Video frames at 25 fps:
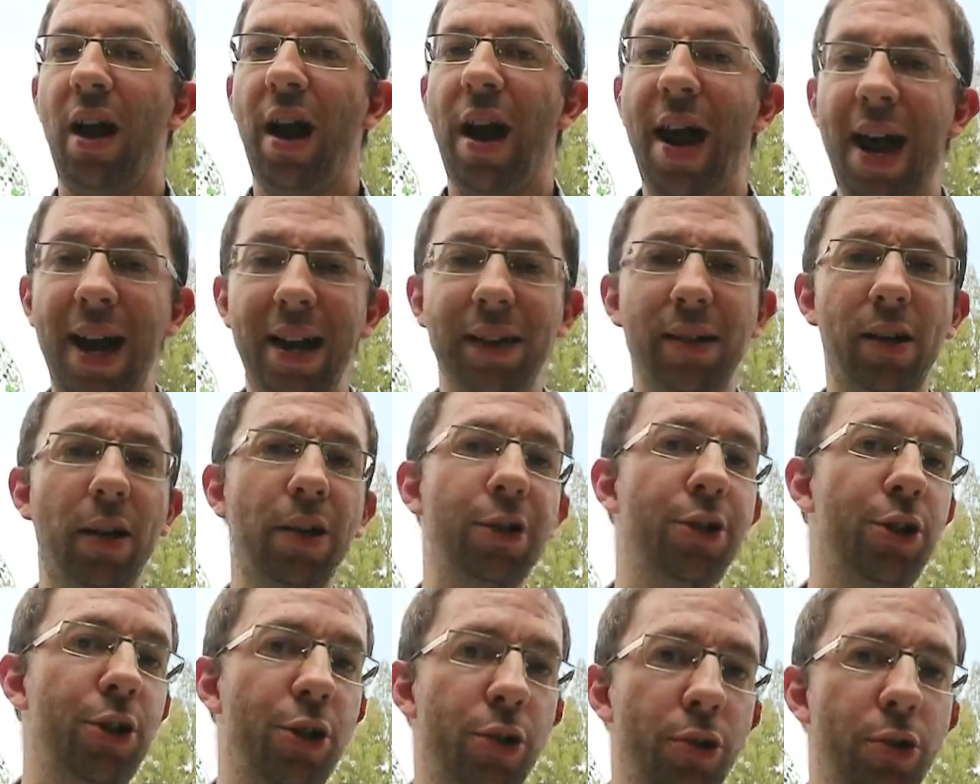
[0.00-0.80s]
and
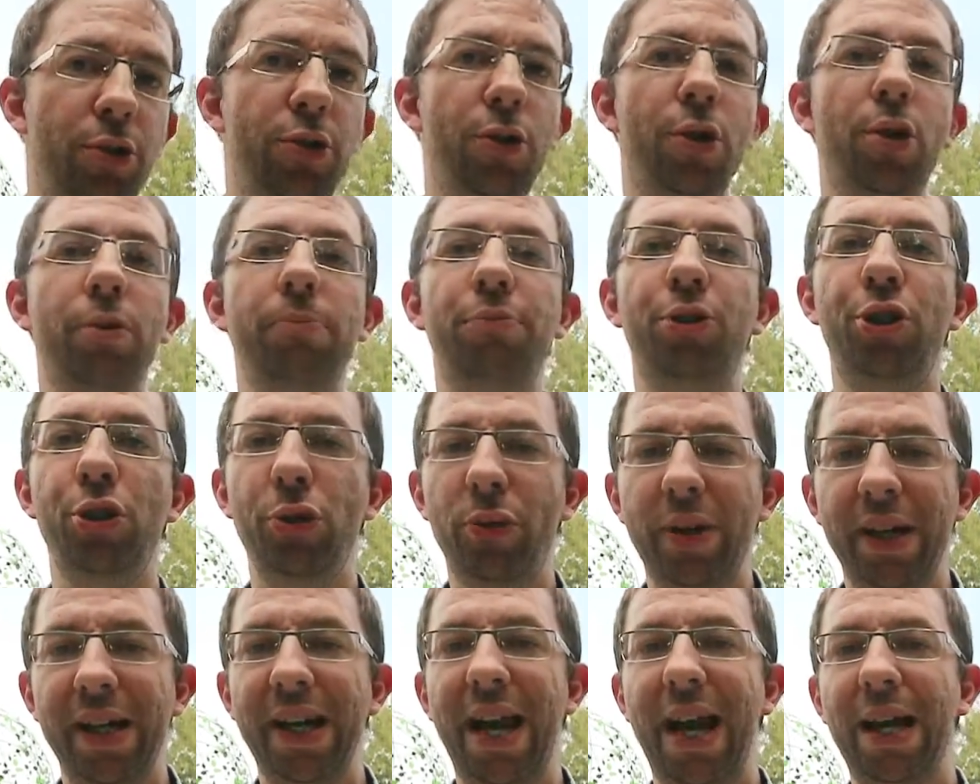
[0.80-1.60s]
on YouTube,
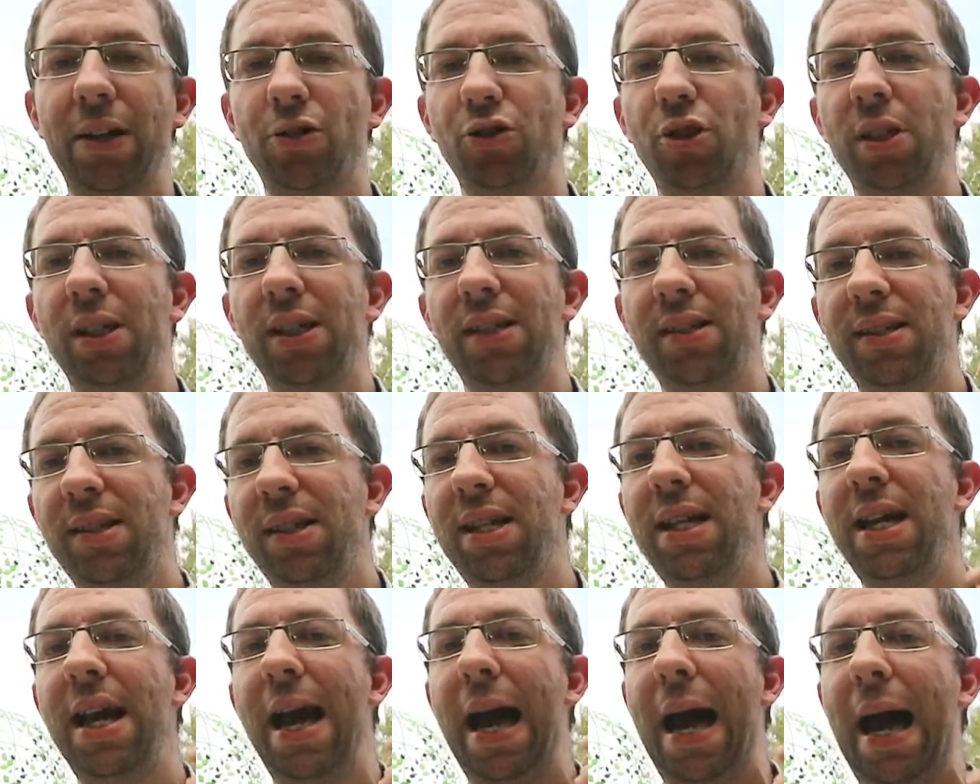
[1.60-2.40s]
you can actually
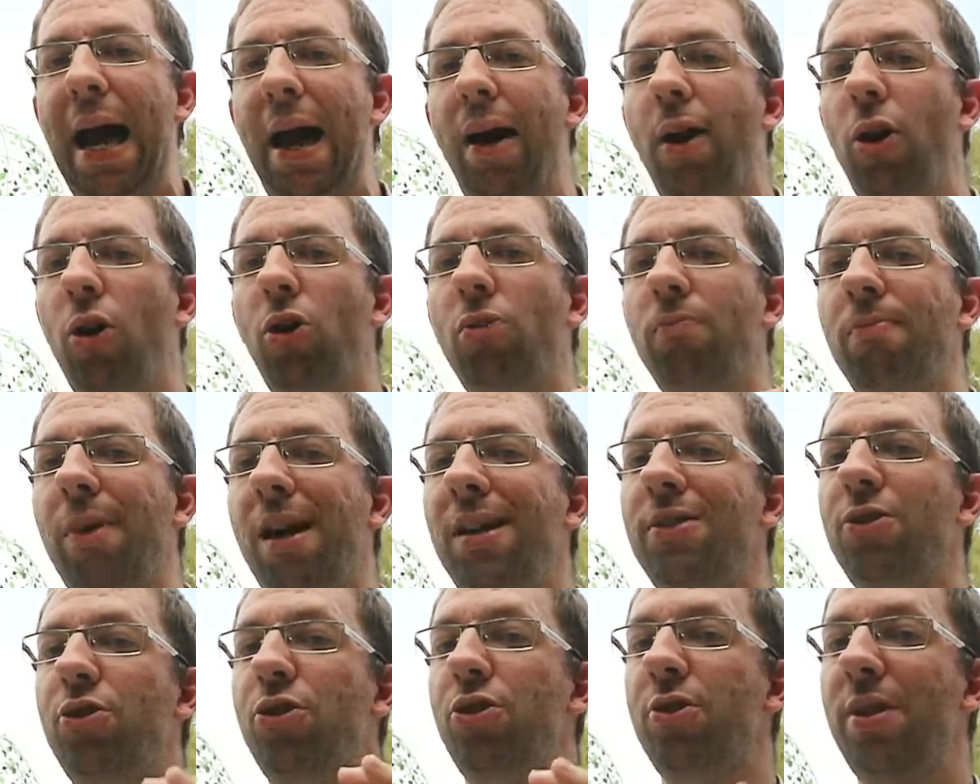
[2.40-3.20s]
see how
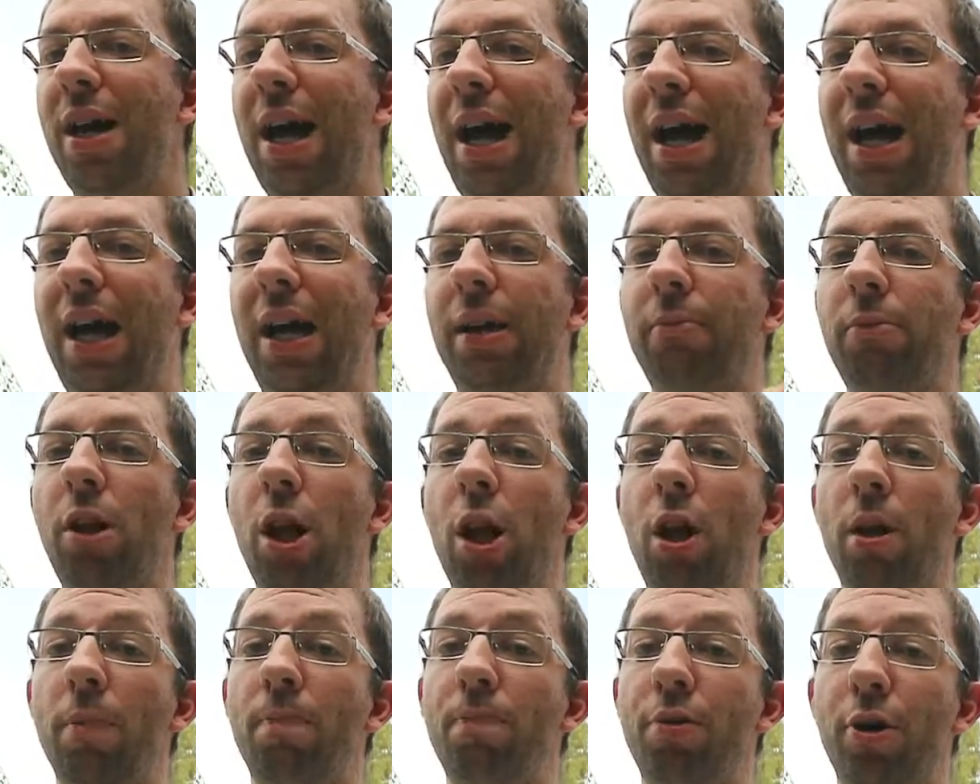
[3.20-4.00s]
much time
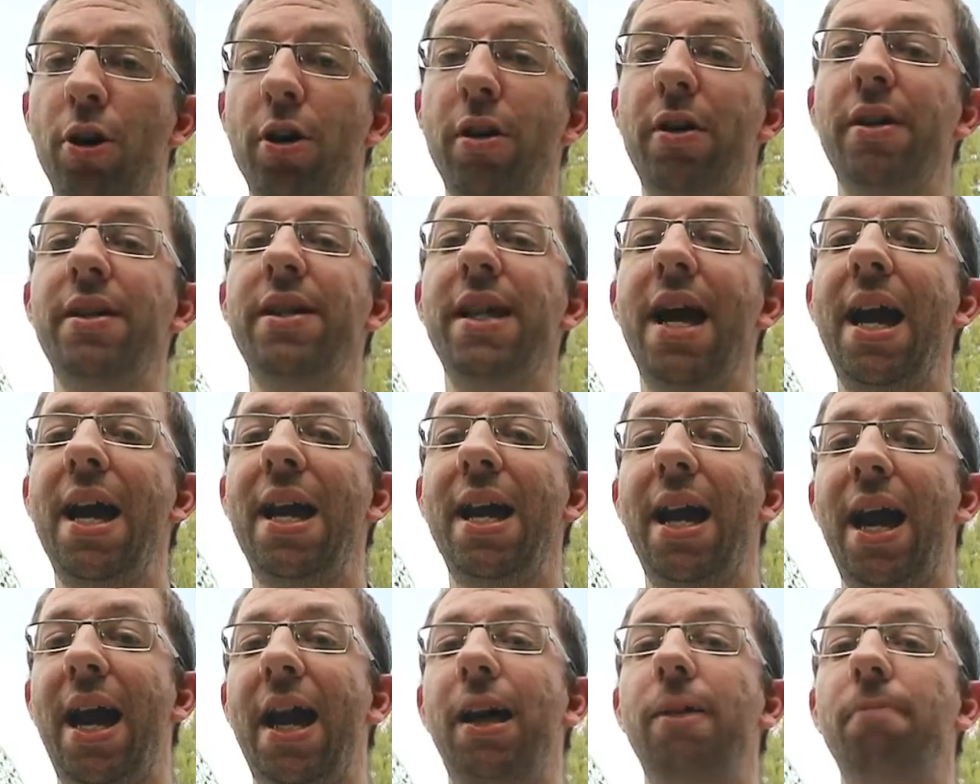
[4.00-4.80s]
per
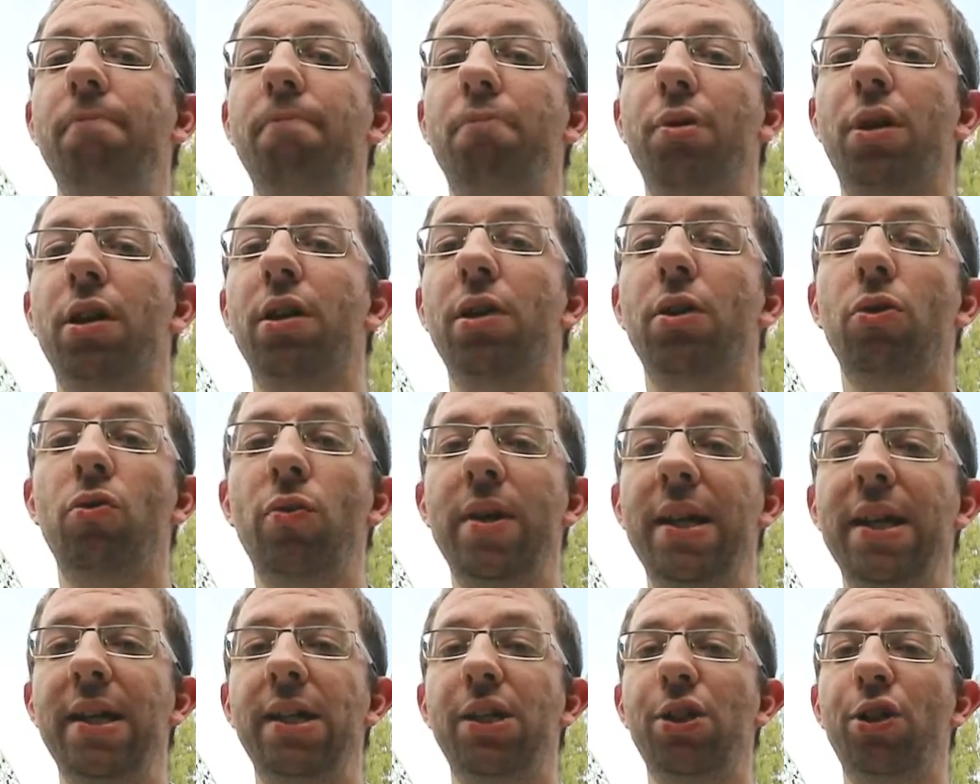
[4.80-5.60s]
day and per
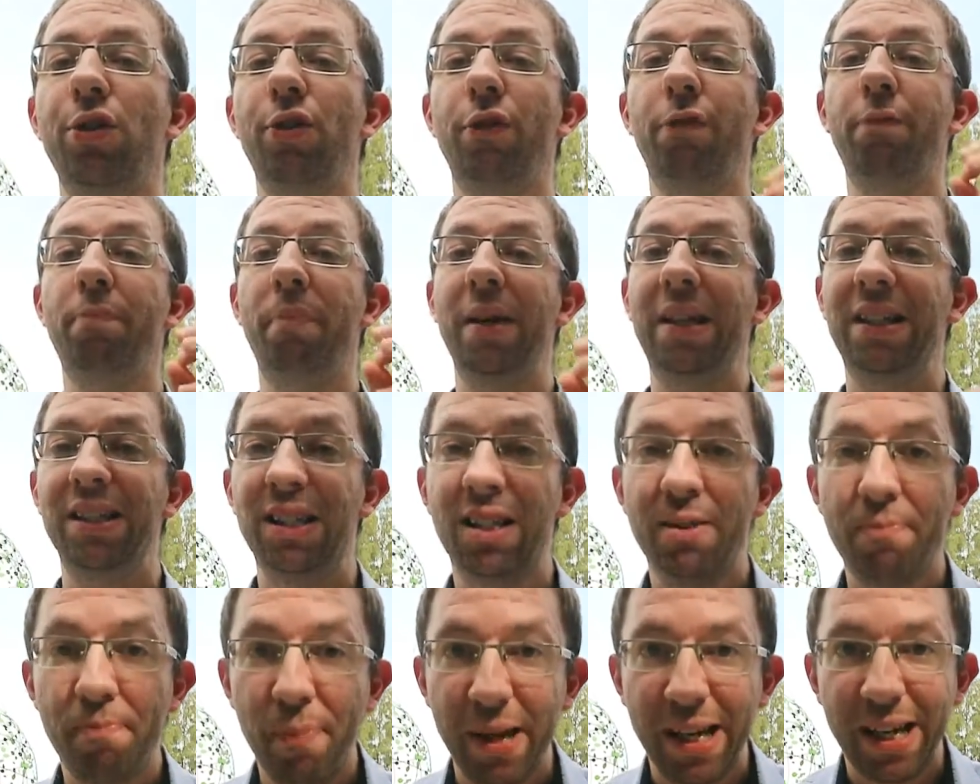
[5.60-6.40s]
week you've been
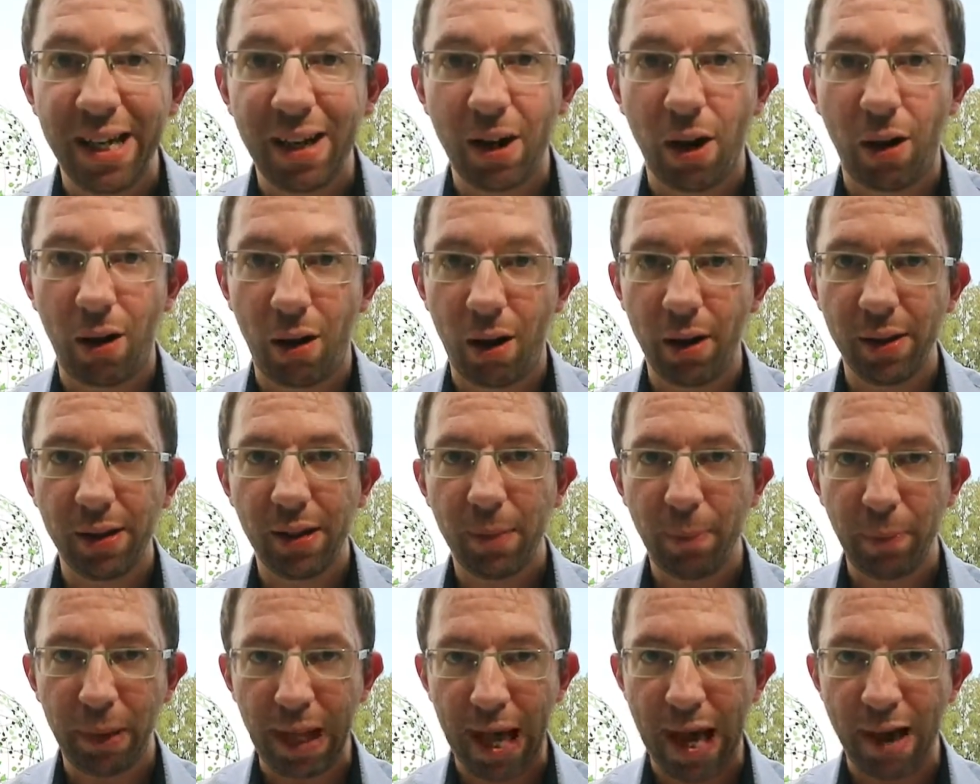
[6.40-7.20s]
spending on
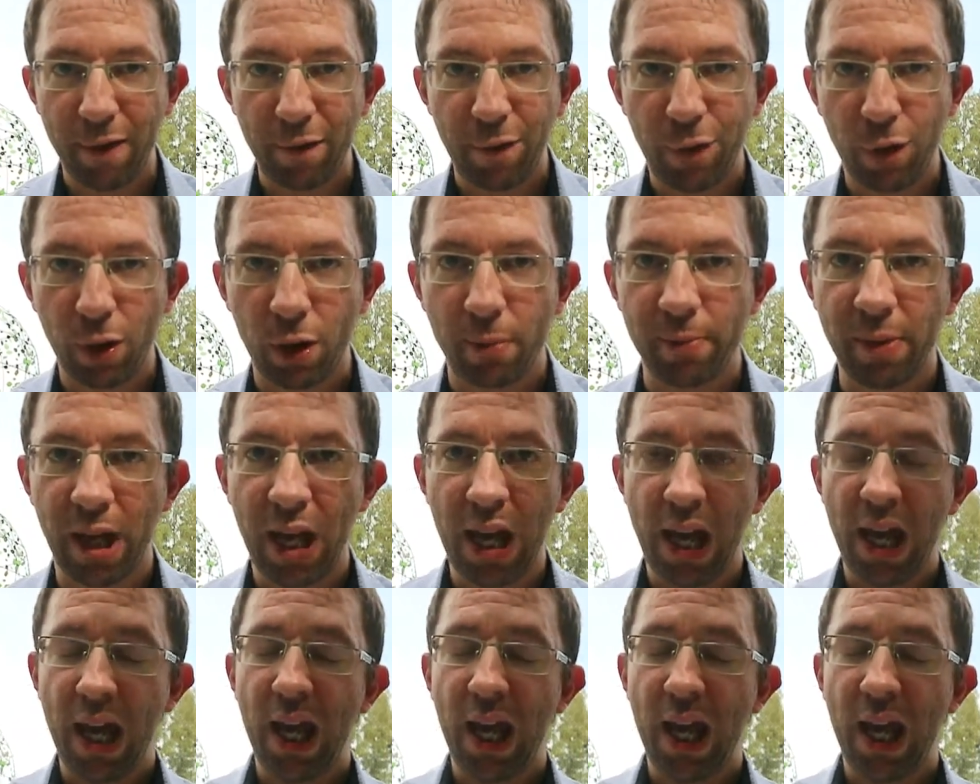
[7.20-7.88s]
the platform.